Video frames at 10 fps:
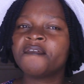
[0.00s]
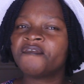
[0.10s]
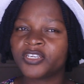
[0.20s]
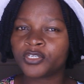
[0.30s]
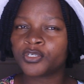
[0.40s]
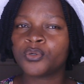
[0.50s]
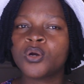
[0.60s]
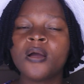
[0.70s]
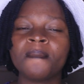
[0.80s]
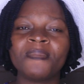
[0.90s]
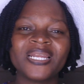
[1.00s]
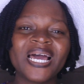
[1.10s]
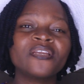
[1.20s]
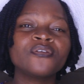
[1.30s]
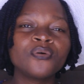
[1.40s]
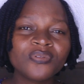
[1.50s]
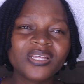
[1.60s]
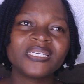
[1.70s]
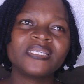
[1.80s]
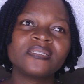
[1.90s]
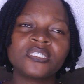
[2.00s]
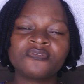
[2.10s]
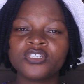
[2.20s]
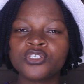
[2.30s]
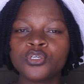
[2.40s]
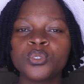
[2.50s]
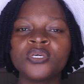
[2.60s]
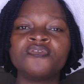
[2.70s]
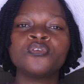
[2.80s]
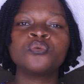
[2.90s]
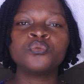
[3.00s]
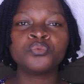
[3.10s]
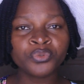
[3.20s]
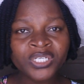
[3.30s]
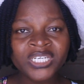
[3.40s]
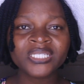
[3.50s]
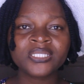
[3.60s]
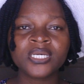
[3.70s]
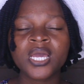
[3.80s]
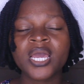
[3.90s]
video, but I know that this video, if you read it,